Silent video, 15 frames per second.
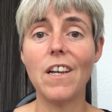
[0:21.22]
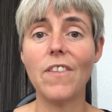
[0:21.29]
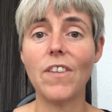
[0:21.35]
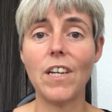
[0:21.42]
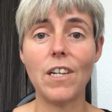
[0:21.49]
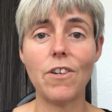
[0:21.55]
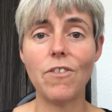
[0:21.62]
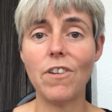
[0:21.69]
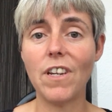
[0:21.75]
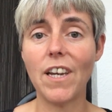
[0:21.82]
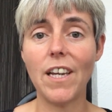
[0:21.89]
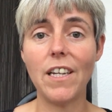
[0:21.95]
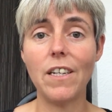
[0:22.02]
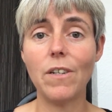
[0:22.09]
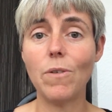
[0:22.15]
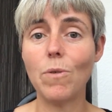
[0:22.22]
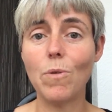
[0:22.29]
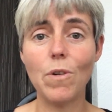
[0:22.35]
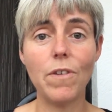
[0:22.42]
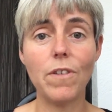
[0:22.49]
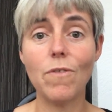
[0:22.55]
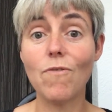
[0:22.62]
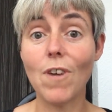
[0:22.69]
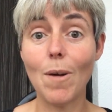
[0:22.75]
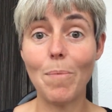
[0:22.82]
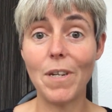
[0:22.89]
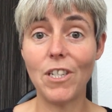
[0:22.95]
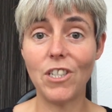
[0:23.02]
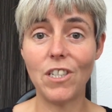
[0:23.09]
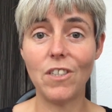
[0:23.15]
that create all of the
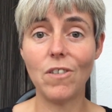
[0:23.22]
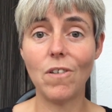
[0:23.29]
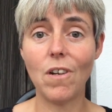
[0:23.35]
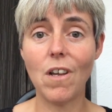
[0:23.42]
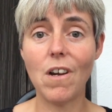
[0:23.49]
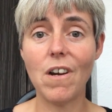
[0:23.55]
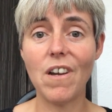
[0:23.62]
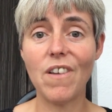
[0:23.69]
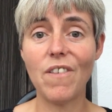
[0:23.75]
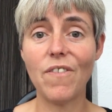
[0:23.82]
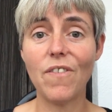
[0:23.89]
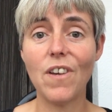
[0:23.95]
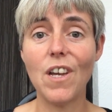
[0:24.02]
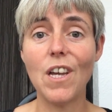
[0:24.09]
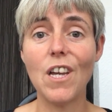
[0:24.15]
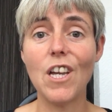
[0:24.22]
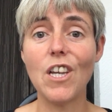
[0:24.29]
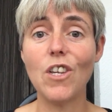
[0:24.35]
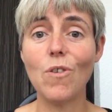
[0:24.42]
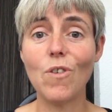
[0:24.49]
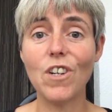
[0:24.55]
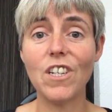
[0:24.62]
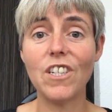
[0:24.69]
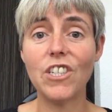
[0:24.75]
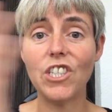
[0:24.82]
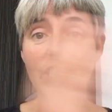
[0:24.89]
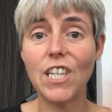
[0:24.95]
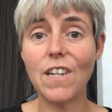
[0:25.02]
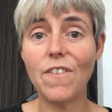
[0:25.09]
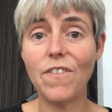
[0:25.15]
rubbish in your life. You're going to
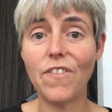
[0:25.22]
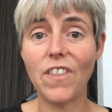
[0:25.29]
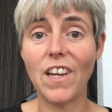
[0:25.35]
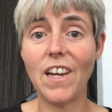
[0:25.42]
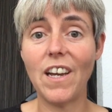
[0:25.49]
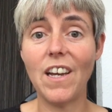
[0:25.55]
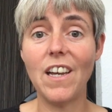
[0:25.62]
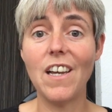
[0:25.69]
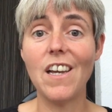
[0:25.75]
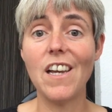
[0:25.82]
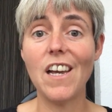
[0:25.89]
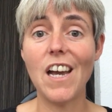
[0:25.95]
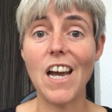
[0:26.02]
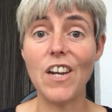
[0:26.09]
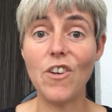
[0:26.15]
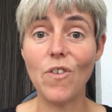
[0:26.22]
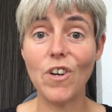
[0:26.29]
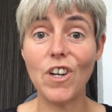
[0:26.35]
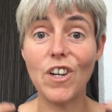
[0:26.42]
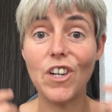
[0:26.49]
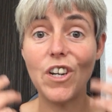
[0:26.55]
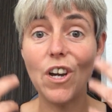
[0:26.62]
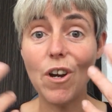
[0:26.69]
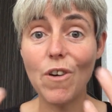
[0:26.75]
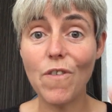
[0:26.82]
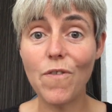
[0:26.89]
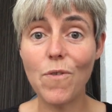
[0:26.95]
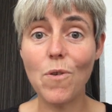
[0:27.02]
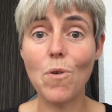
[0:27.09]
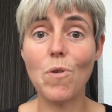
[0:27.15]
shift that and you're going to go
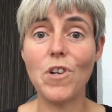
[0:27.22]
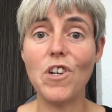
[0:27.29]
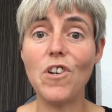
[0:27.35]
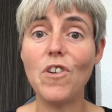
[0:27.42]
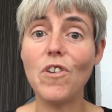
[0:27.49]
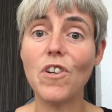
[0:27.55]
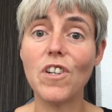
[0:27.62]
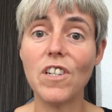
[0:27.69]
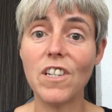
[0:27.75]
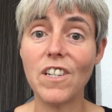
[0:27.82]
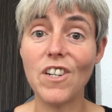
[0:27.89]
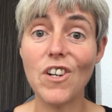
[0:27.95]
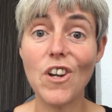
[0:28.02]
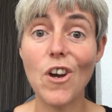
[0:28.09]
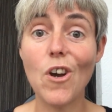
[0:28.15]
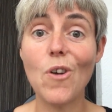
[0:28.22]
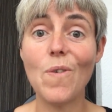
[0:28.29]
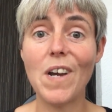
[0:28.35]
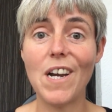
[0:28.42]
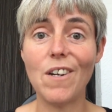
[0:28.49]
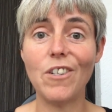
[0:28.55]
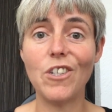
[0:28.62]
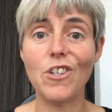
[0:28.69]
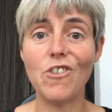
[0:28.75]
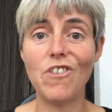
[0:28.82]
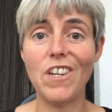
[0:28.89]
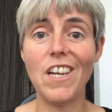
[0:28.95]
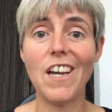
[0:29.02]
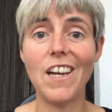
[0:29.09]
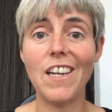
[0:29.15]
forward and you're going to know how to
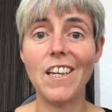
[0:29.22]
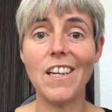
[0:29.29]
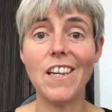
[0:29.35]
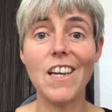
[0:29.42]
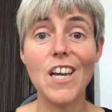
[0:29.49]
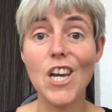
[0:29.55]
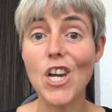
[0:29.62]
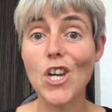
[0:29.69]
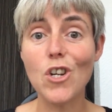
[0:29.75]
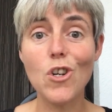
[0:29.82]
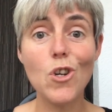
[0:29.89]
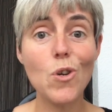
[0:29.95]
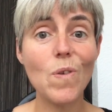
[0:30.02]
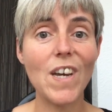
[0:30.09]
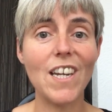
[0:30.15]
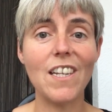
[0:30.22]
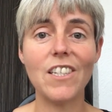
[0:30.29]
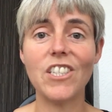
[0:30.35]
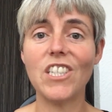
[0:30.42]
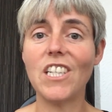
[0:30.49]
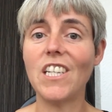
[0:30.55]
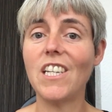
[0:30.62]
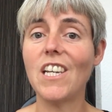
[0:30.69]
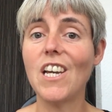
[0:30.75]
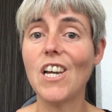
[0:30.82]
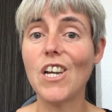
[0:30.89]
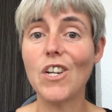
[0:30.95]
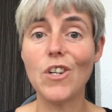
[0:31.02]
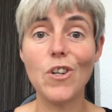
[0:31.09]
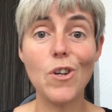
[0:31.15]
create new energy,
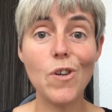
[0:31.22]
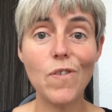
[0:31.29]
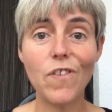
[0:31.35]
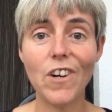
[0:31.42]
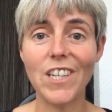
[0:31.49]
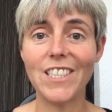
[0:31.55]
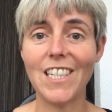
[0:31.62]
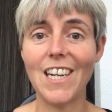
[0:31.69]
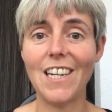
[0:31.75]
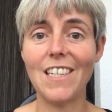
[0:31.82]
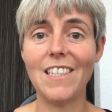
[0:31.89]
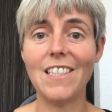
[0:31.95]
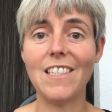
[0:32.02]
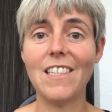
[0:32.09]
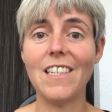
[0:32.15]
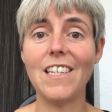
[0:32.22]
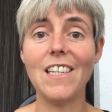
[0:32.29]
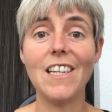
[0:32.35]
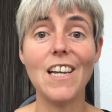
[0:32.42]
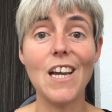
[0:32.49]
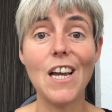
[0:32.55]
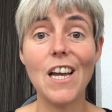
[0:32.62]
new vitality,